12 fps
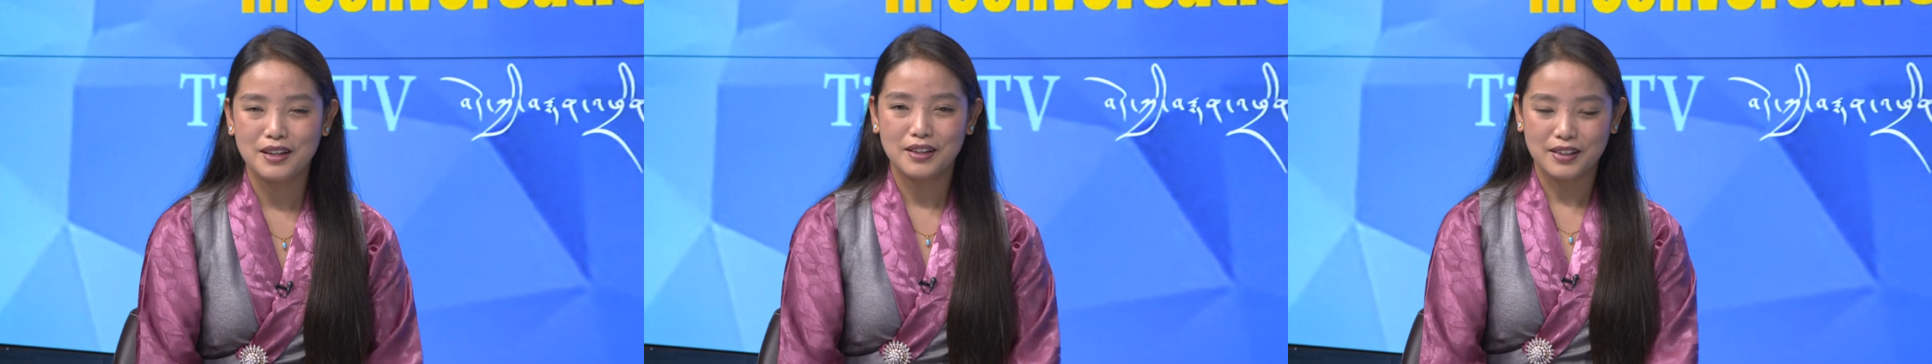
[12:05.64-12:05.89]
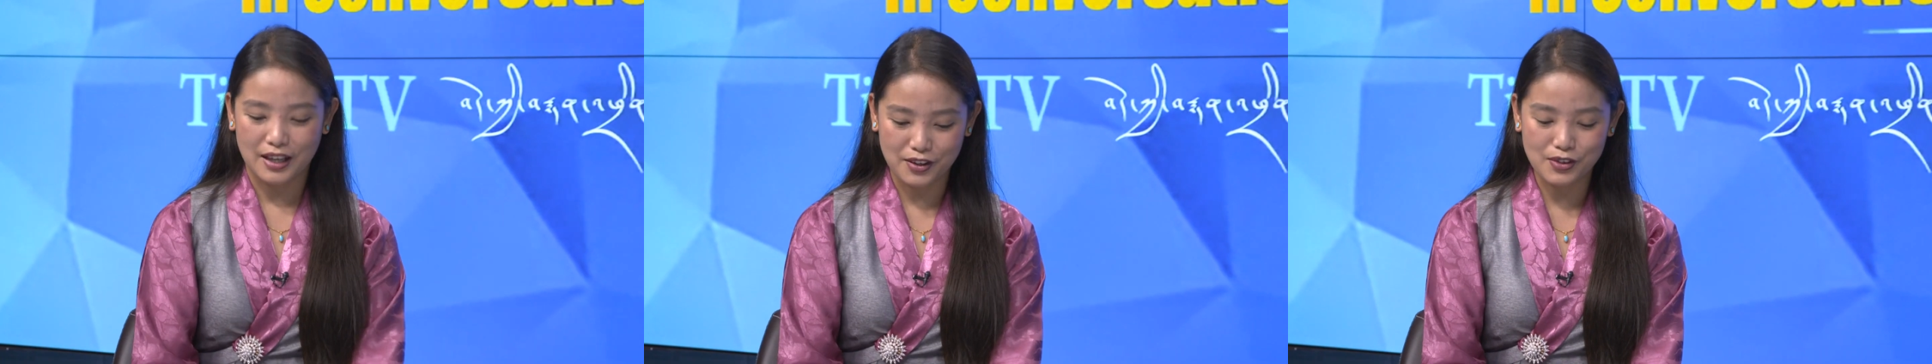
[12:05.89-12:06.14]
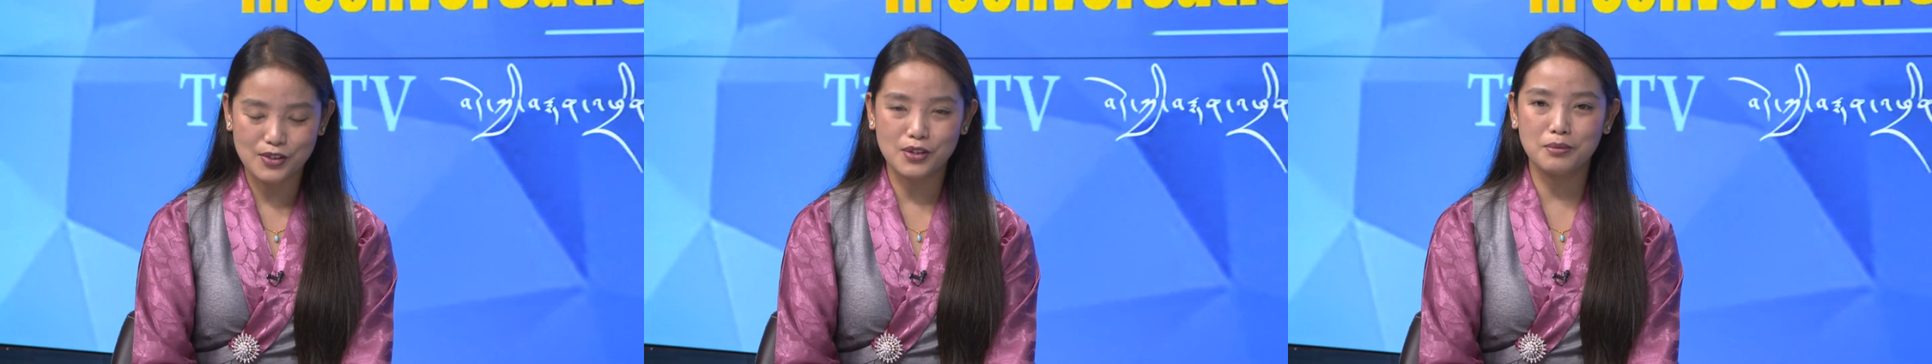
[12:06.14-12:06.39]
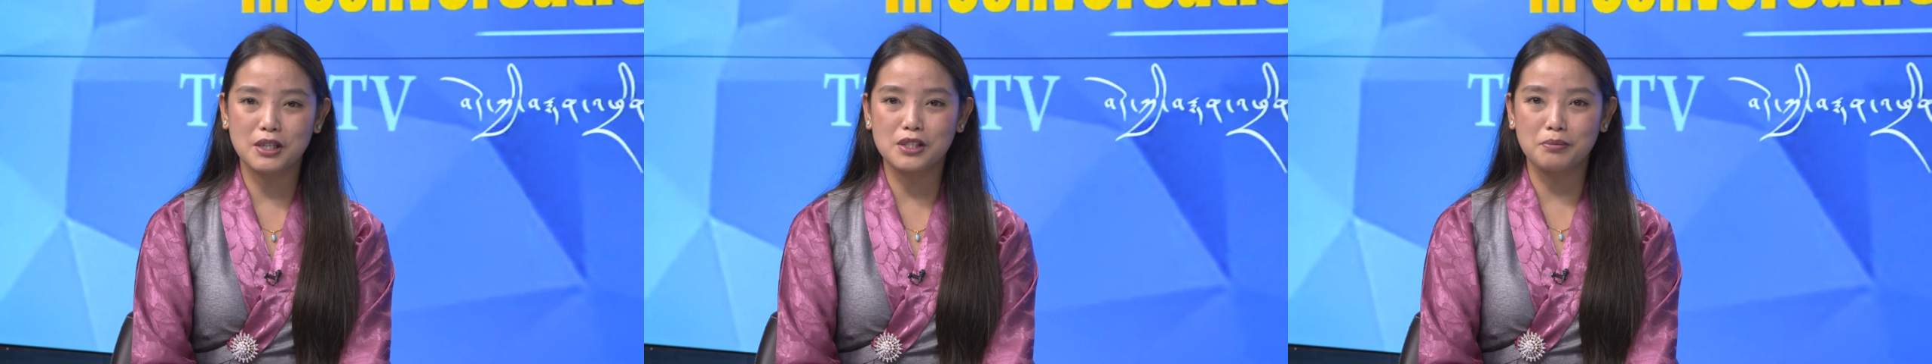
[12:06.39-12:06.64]
Thank you
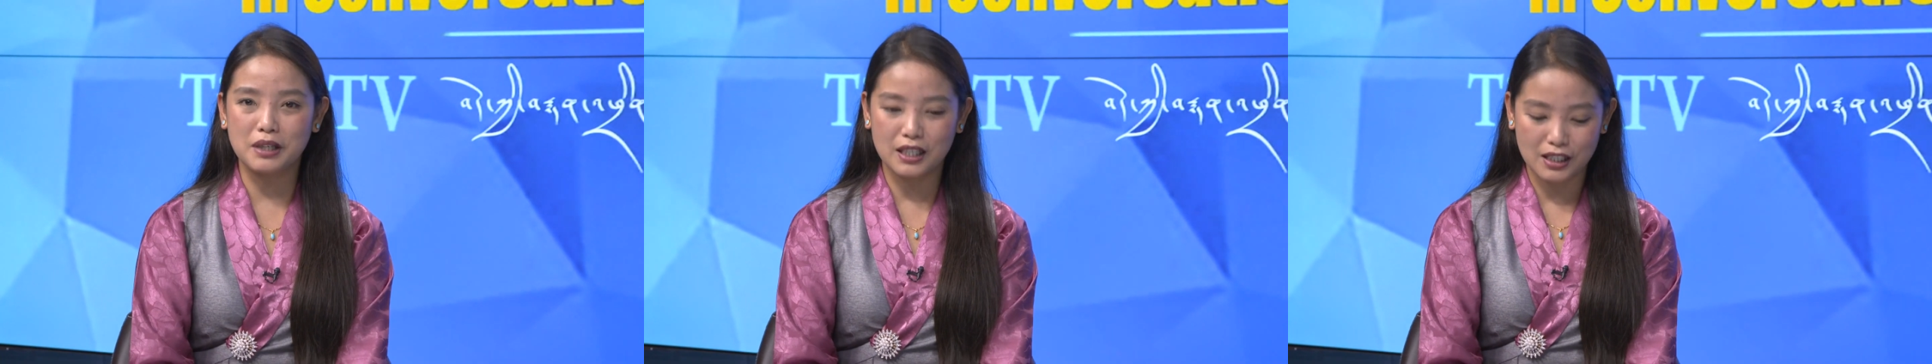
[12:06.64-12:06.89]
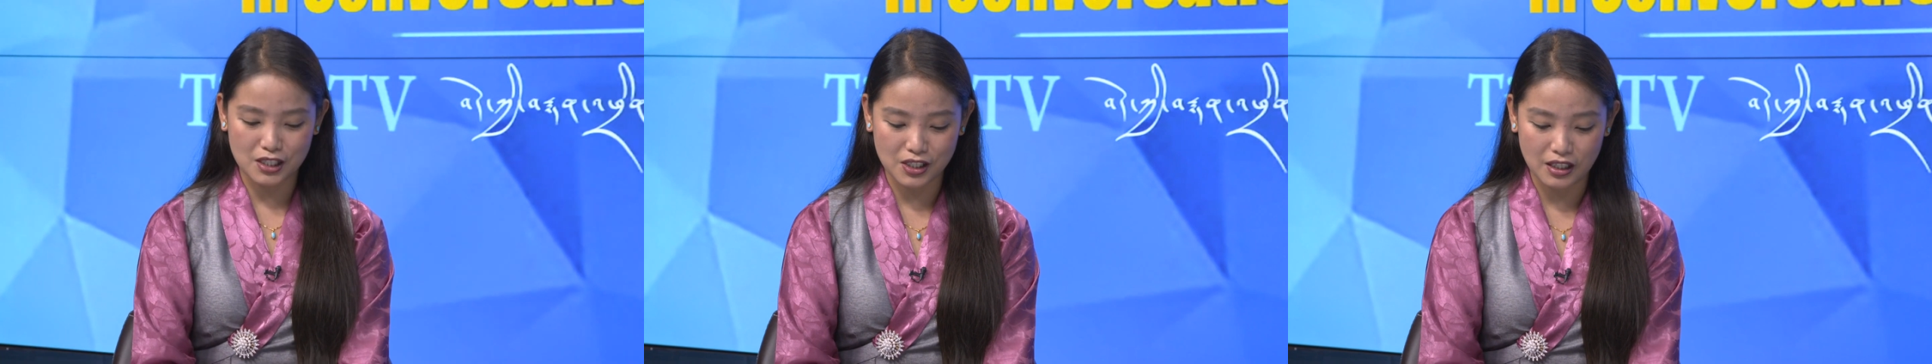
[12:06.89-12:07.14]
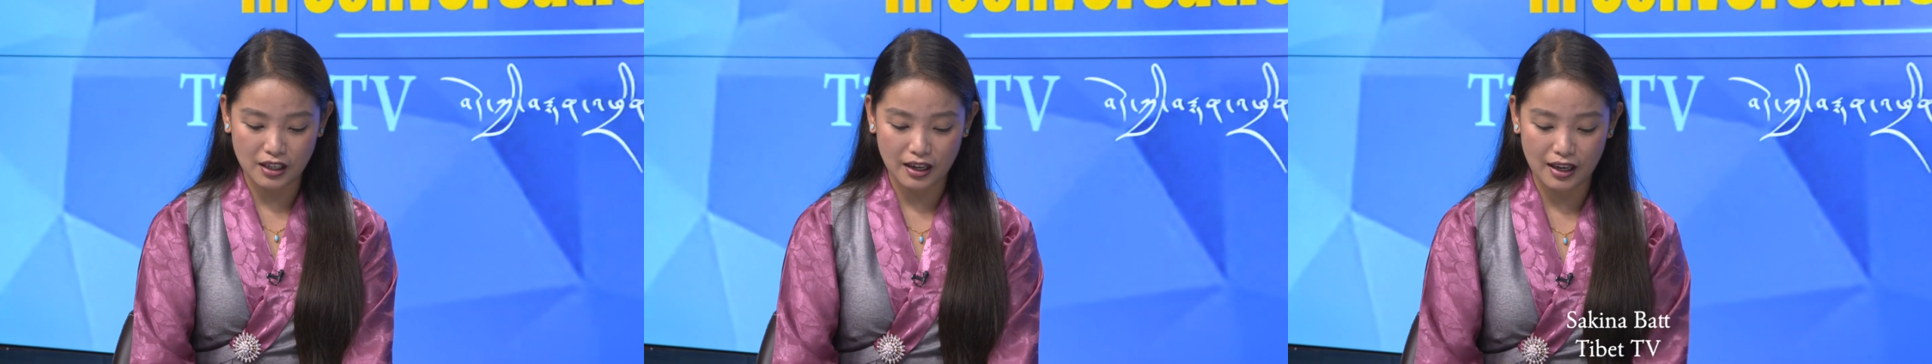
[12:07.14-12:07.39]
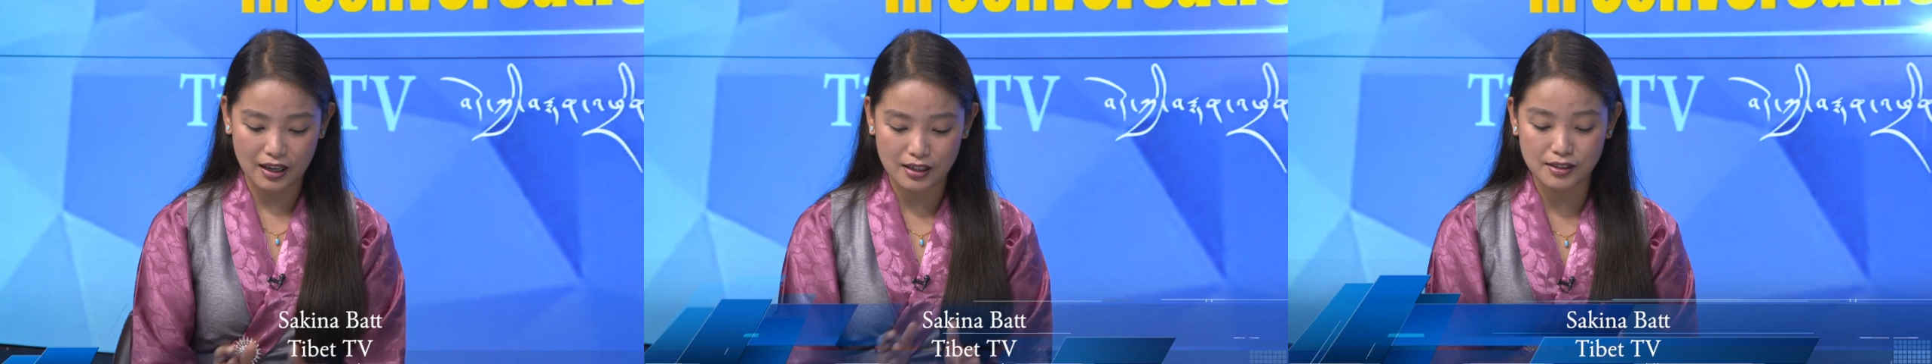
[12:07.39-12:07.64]
so much, Malika ji.
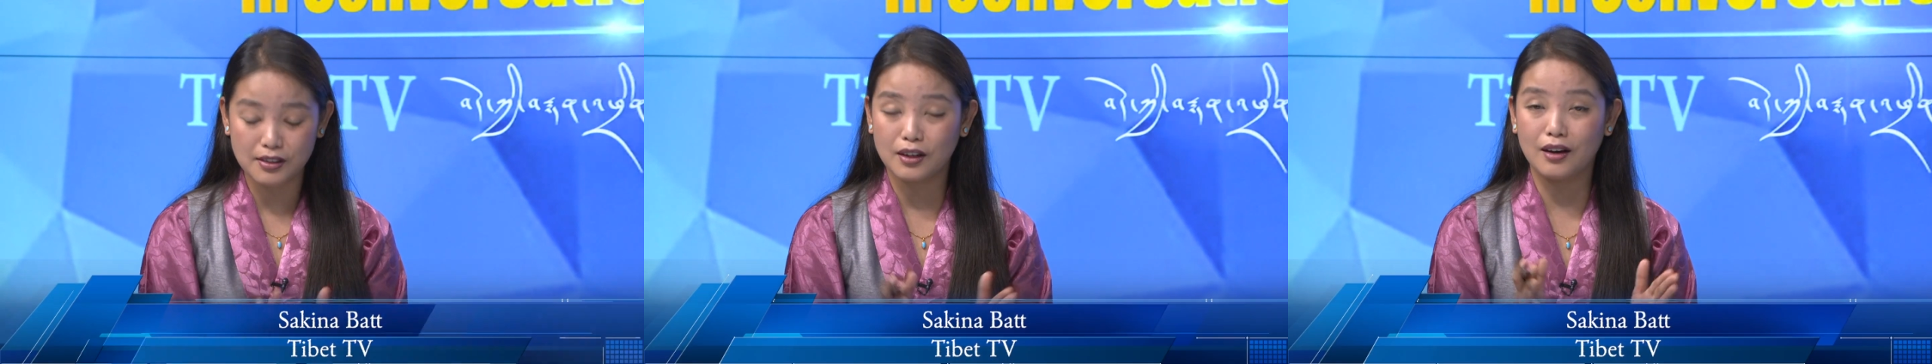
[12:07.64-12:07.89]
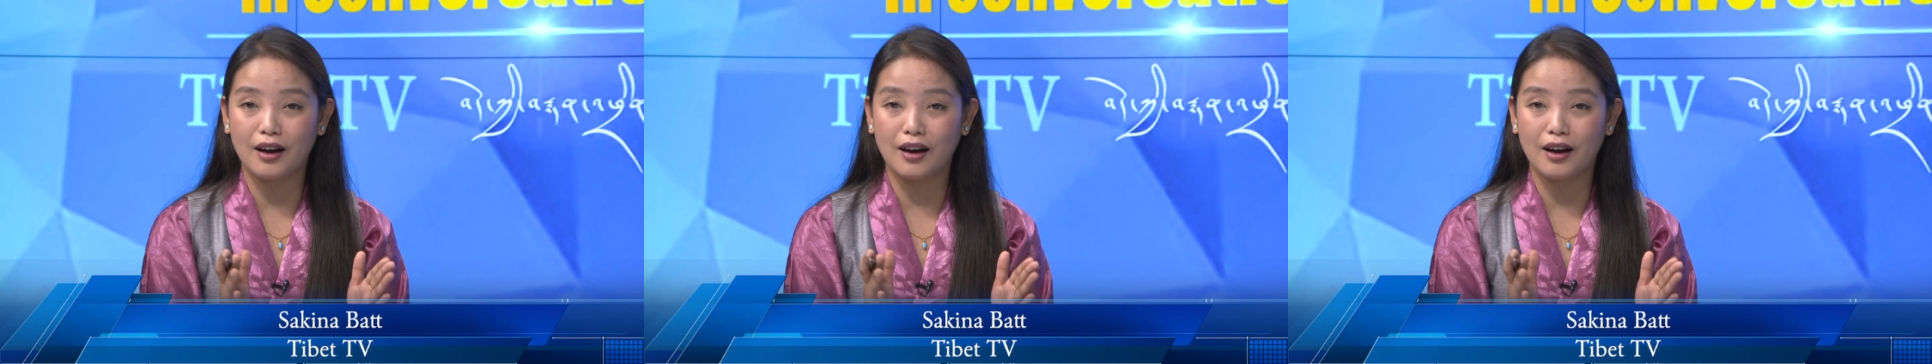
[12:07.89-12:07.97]
And